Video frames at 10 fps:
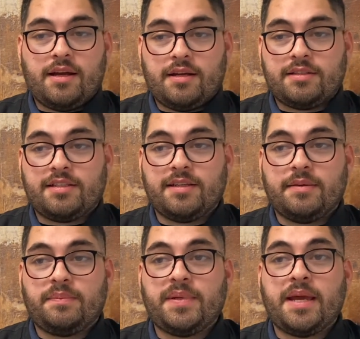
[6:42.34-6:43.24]
to
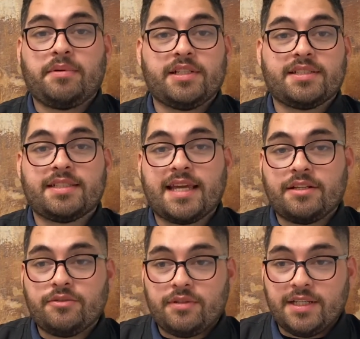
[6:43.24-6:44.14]
be able to
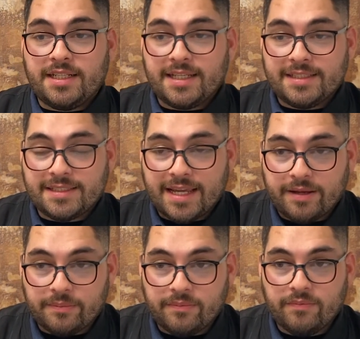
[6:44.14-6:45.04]
schedule an
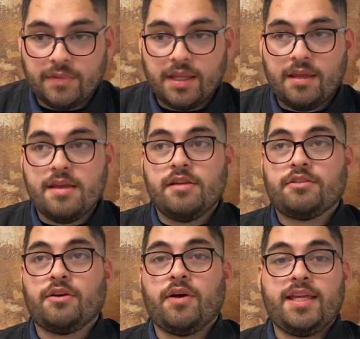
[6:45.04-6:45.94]
exam.
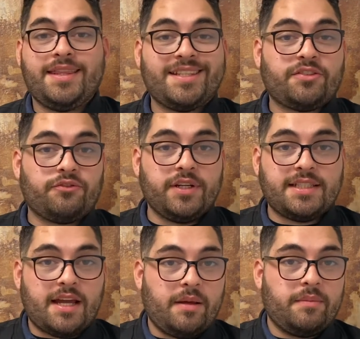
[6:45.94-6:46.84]
So in this free
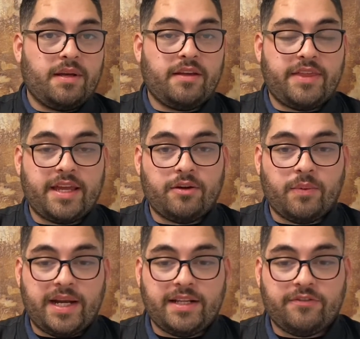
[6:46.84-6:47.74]
time that you're
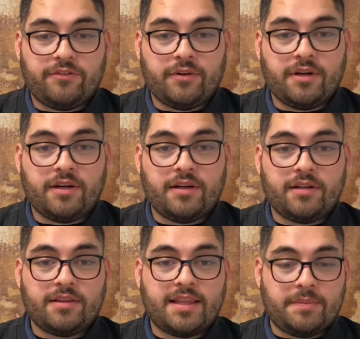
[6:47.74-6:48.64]
waiting
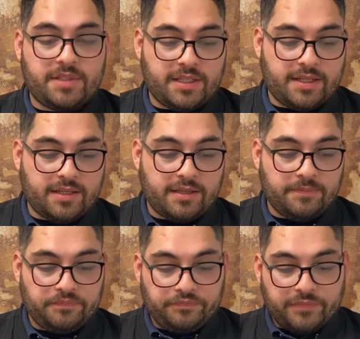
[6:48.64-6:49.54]
for them to
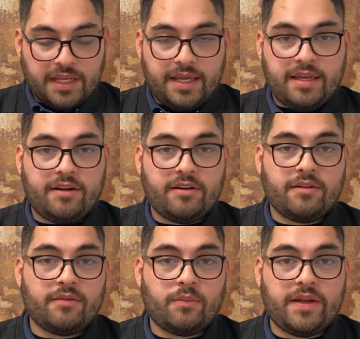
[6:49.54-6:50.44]

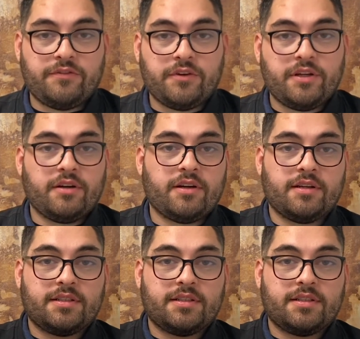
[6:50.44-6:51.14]
wait for your